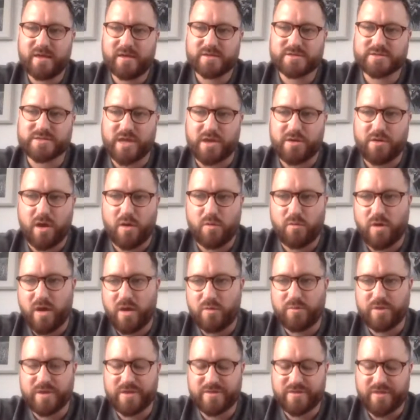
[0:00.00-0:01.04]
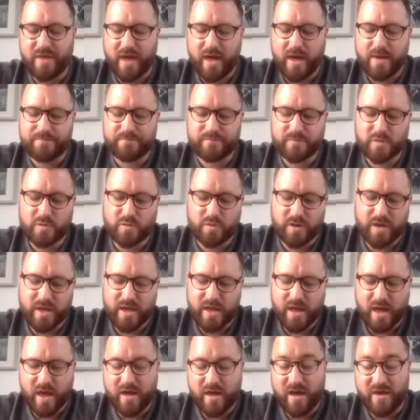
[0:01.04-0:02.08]
So I worked with quite
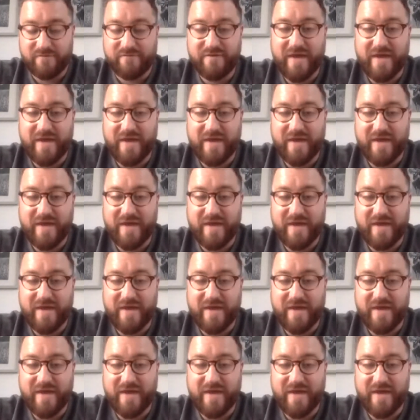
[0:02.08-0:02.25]
a